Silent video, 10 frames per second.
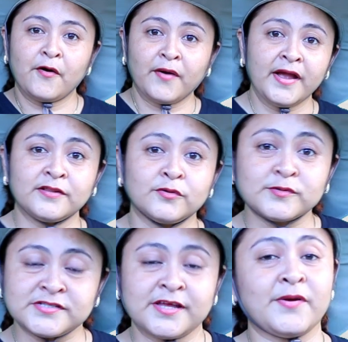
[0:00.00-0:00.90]
Alright,
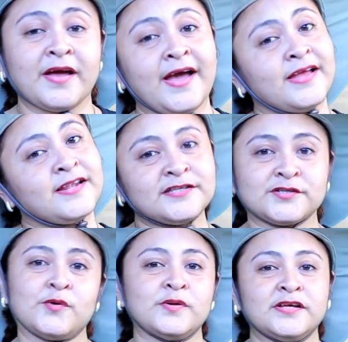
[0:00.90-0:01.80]
don't stay behind. Let's
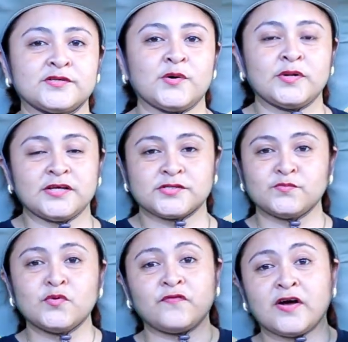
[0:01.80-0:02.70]
go. Let's
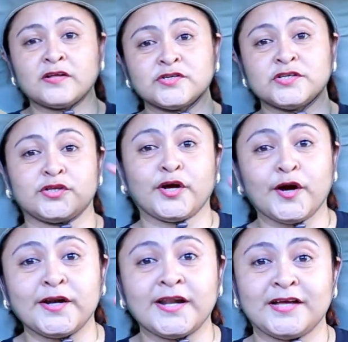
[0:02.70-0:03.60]
move on to the
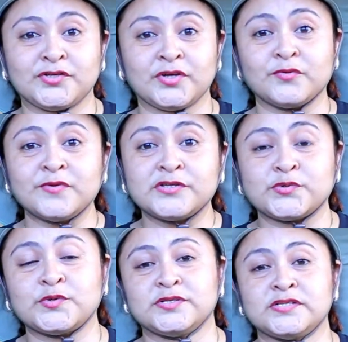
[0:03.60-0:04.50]
third natural
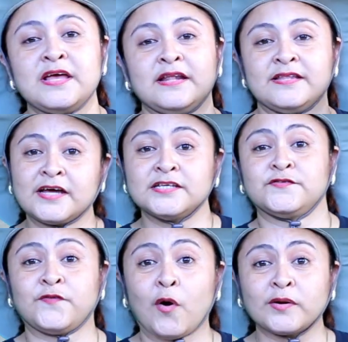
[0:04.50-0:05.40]
resource that
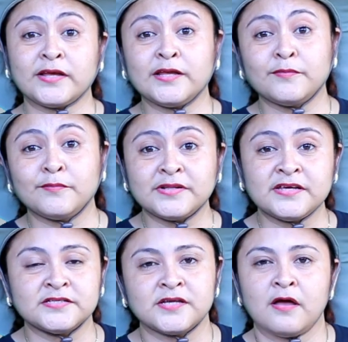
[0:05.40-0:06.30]
is found in
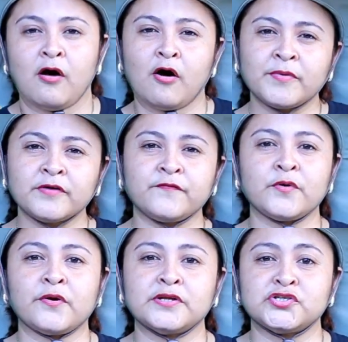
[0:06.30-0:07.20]
Belize. How many of
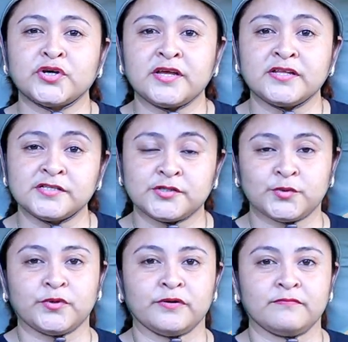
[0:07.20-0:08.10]
you are enjoying this
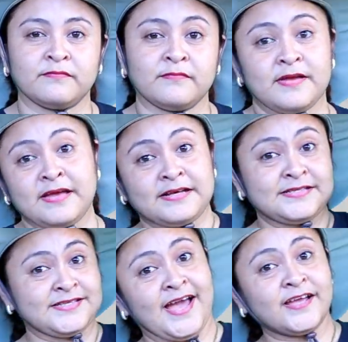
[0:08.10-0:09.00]
tour?
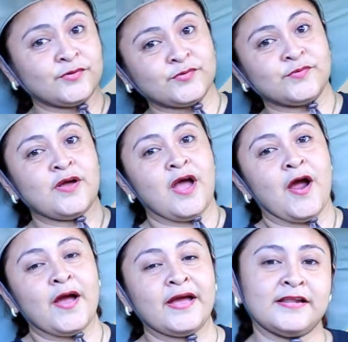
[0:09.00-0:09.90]
Because I do.
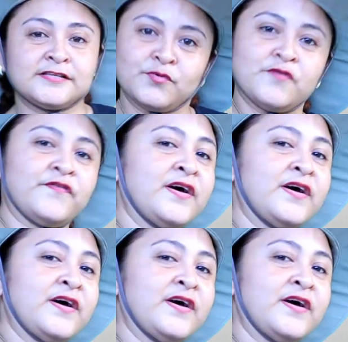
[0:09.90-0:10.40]
Alright, let's move